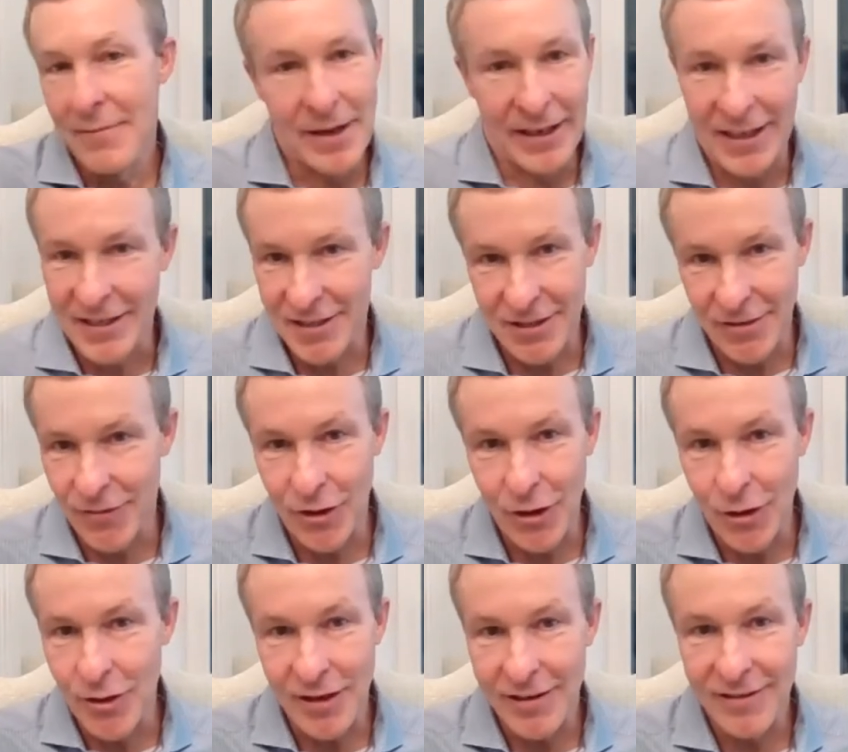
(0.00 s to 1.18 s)
My guess is if you
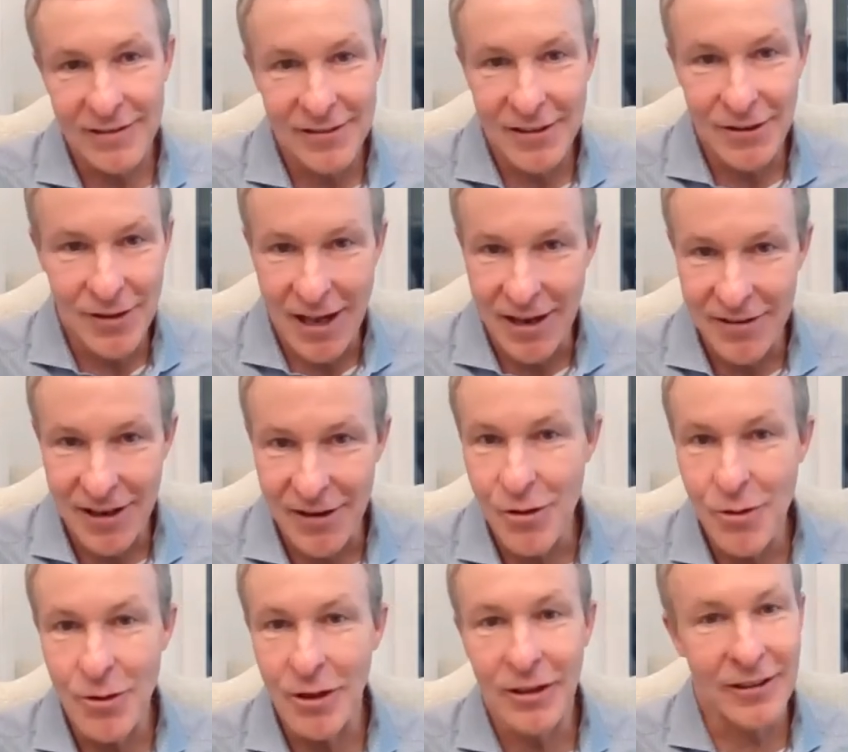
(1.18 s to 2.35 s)
go to downtown
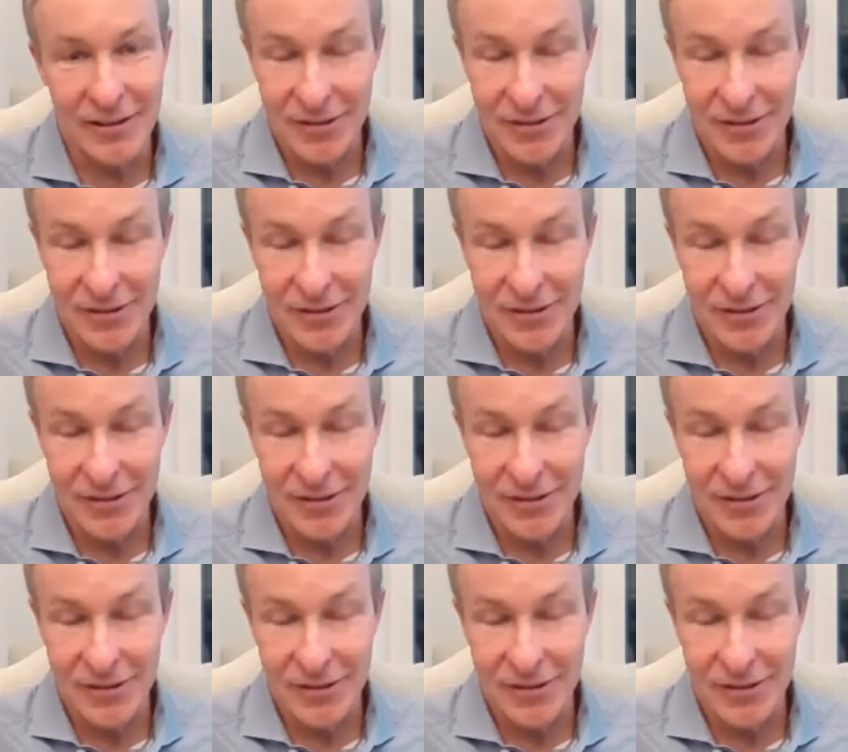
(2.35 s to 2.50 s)
Newark,